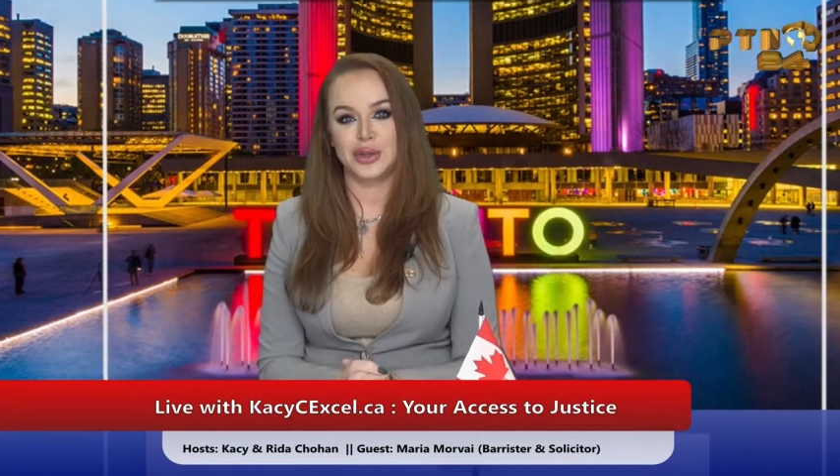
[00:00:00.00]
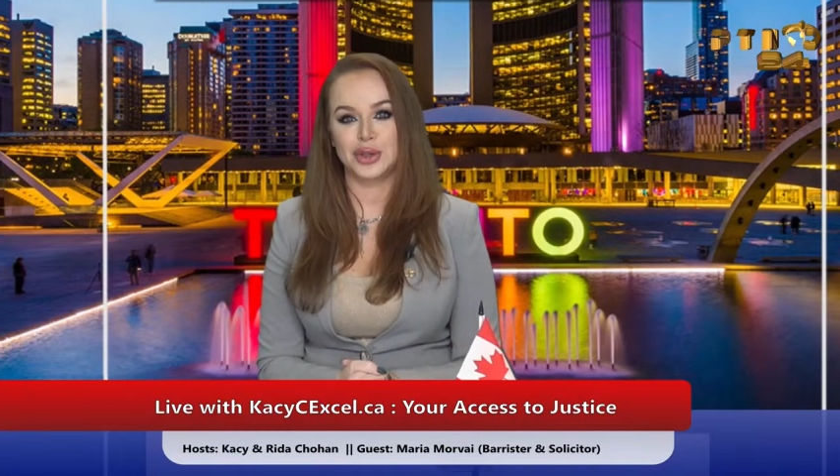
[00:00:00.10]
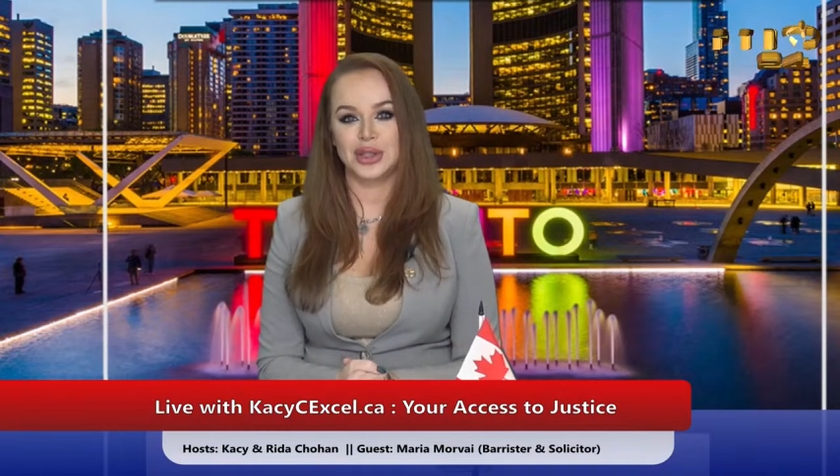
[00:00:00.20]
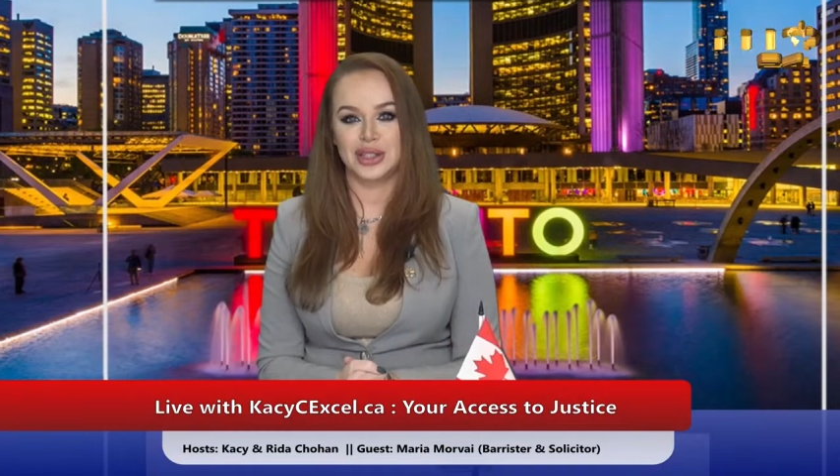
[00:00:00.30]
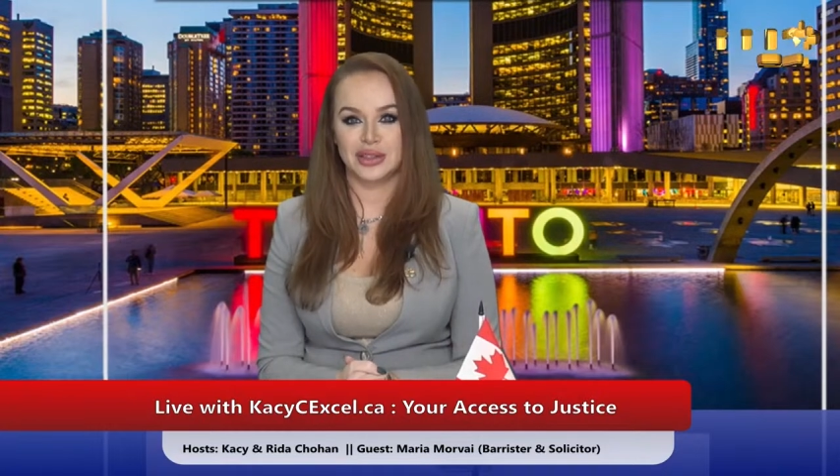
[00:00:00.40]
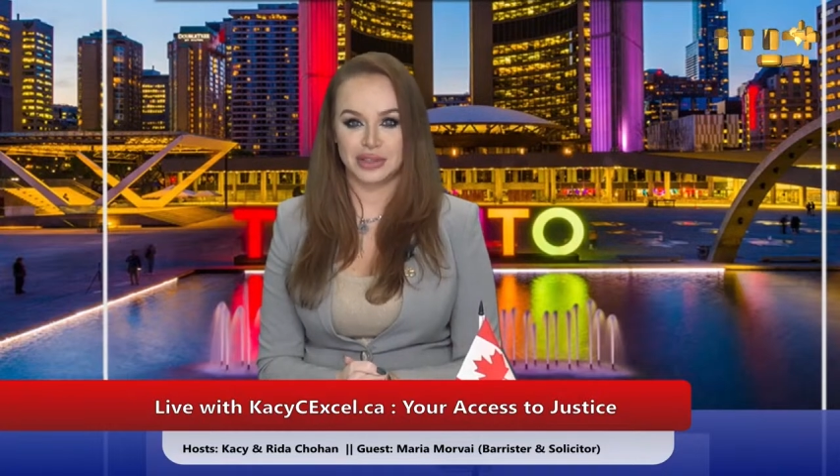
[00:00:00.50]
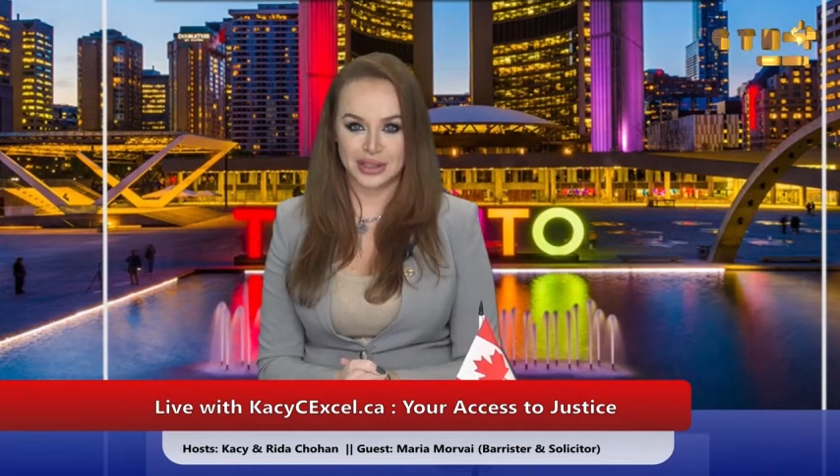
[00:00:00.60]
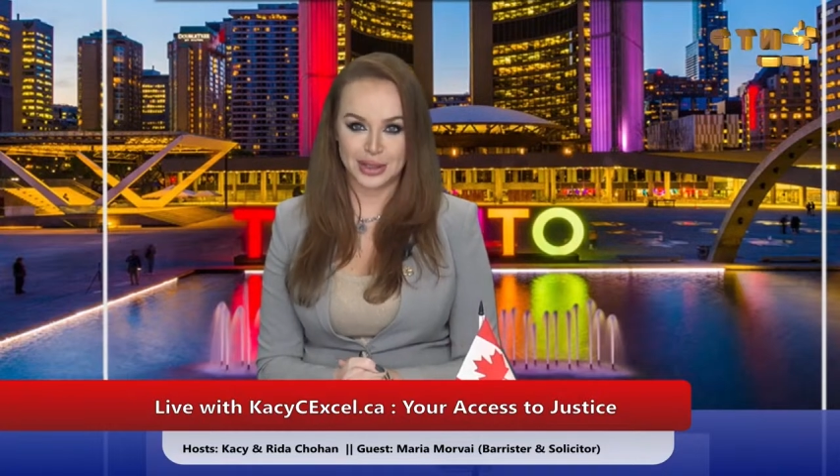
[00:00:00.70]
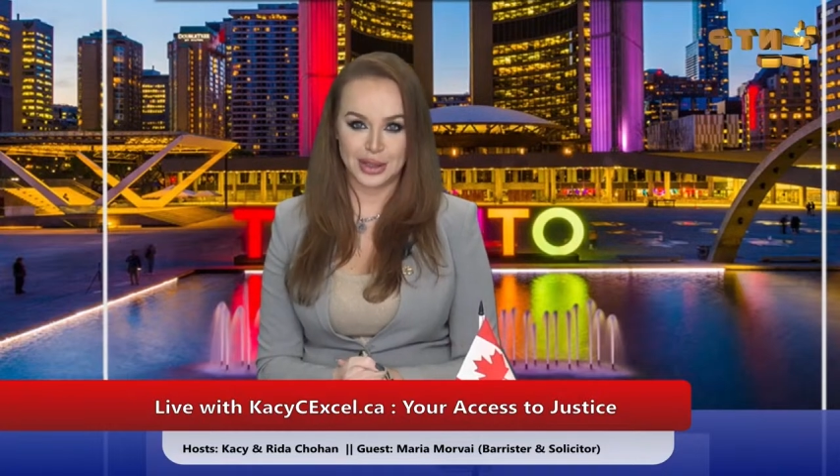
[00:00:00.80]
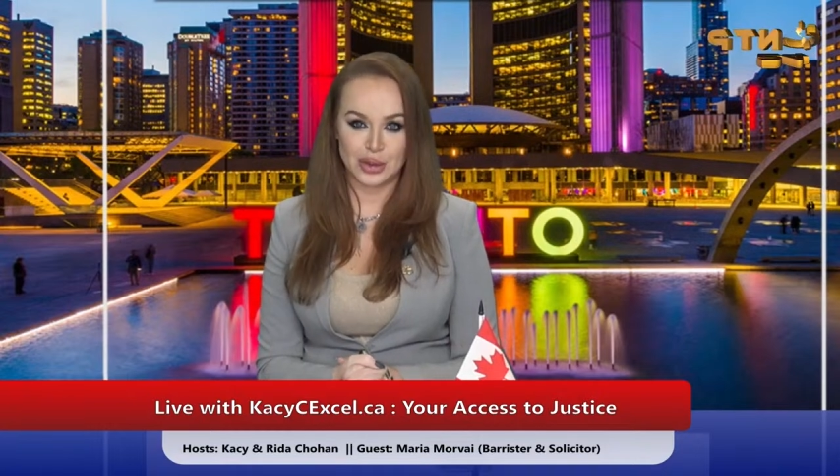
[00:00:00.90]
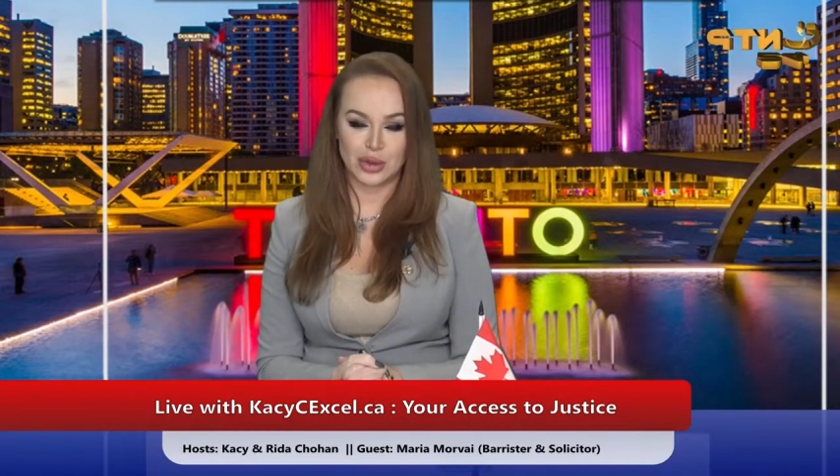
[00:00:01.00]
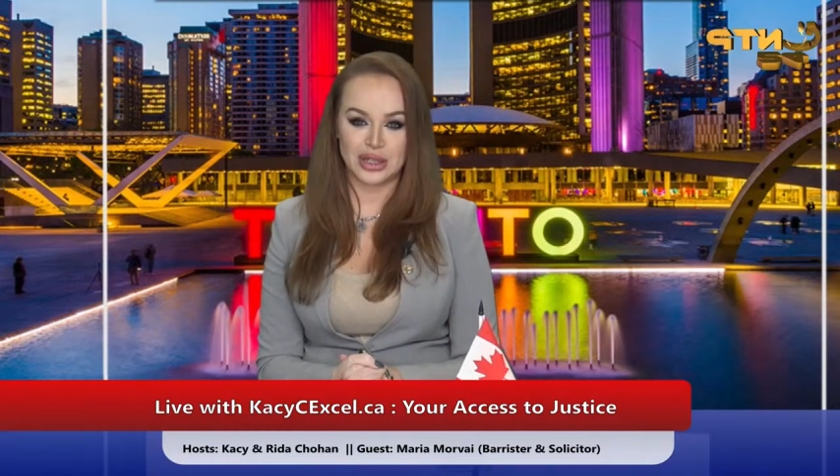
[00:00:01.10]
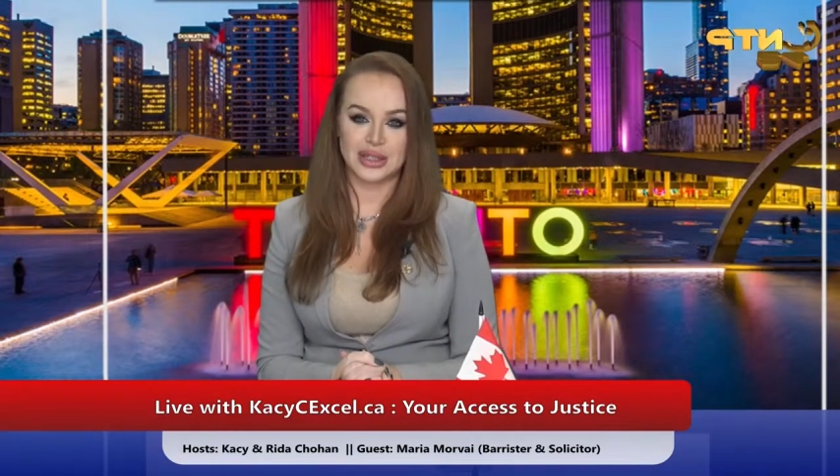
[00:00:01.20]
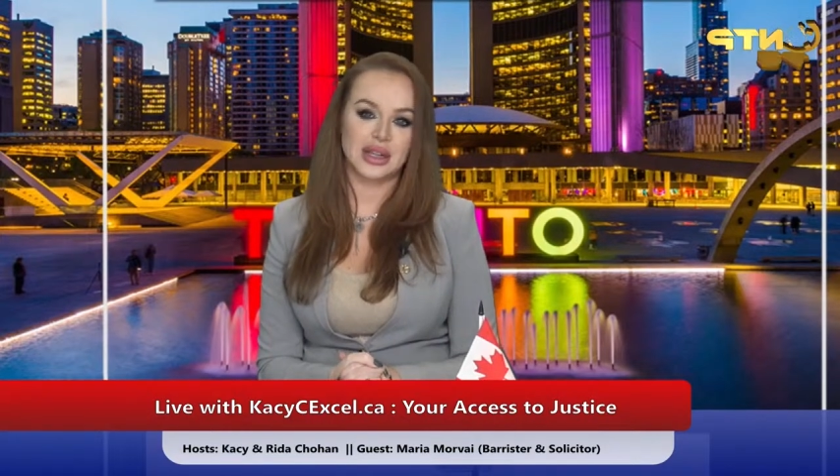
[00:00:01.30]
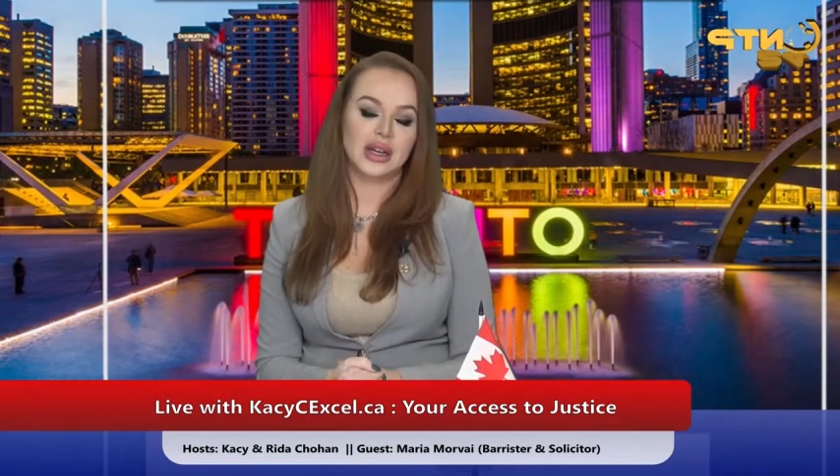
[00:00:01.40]
Usually the real estate
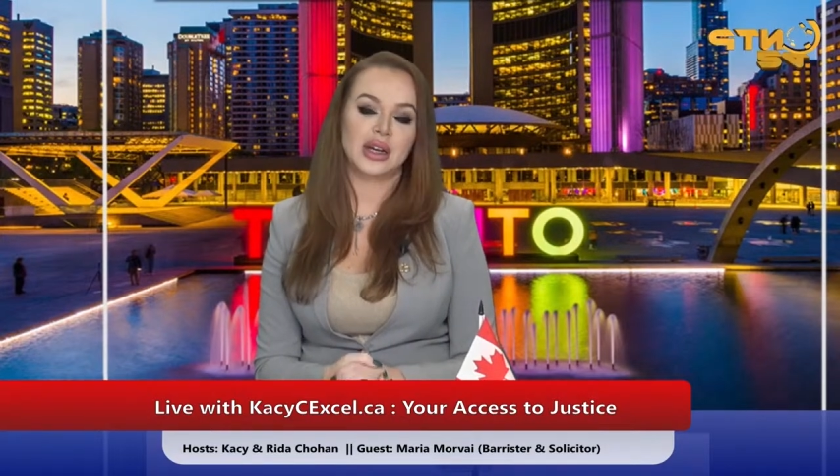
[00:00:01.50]
lawyers